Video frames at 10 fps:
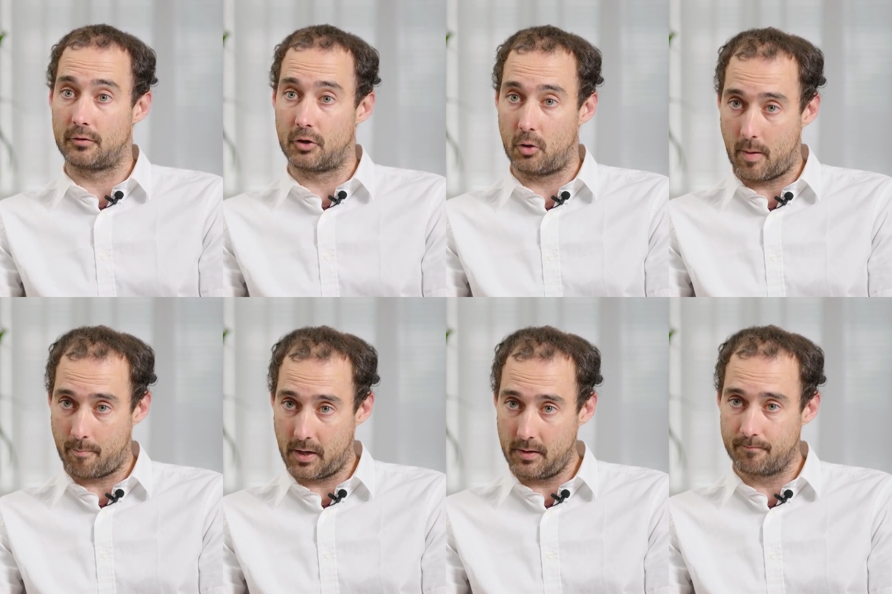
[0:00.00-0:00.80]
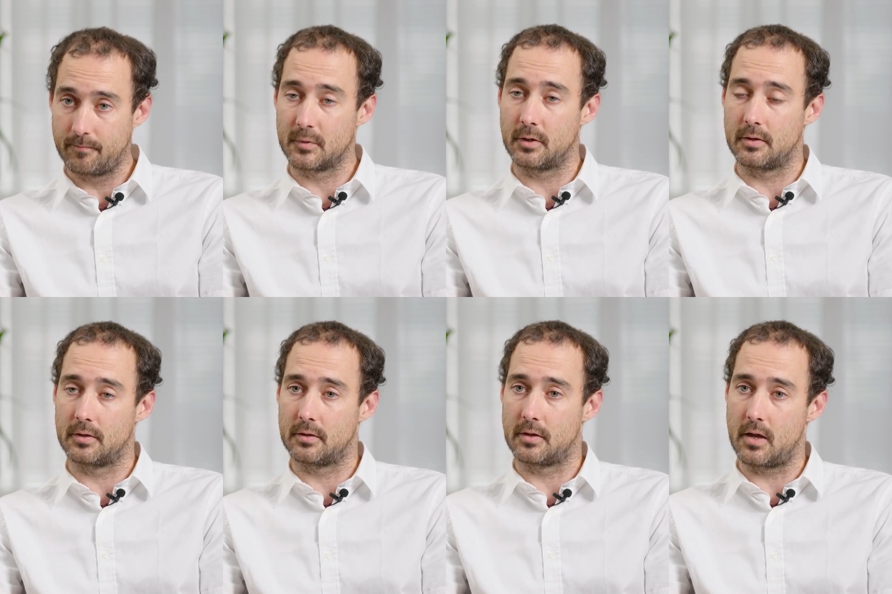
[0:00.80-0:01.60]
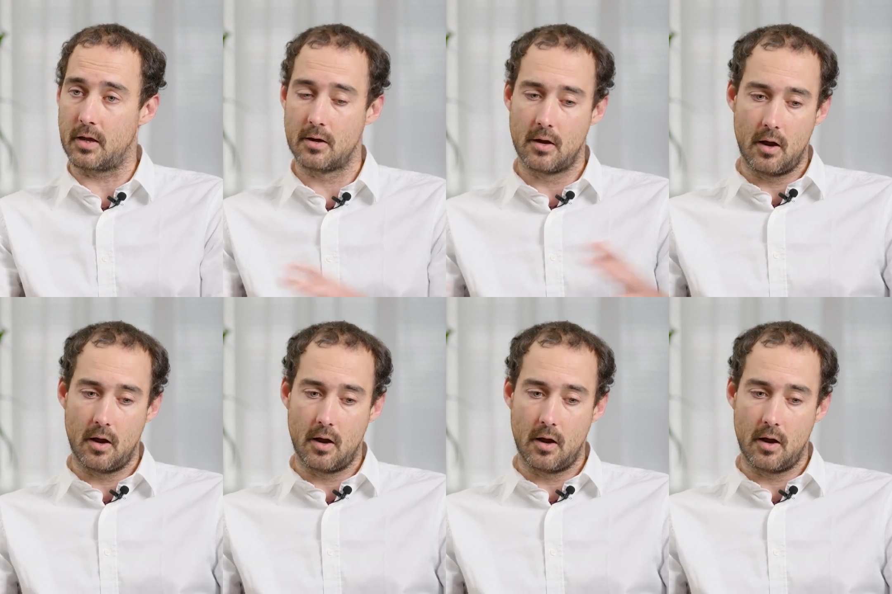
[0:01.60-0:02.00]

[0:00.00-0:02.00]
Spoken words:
2MP. So this is the